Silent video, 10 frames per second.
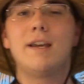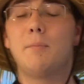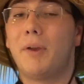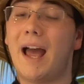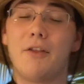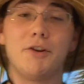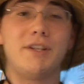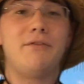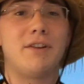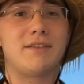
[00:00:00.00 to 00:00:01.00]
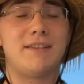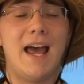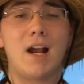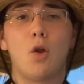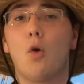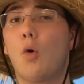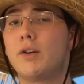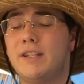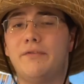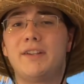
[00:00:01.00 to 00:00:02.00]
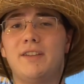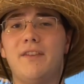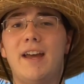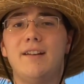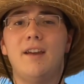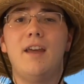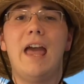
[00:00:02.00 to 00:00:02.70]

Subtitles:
can play either defensive tackle or defensive end,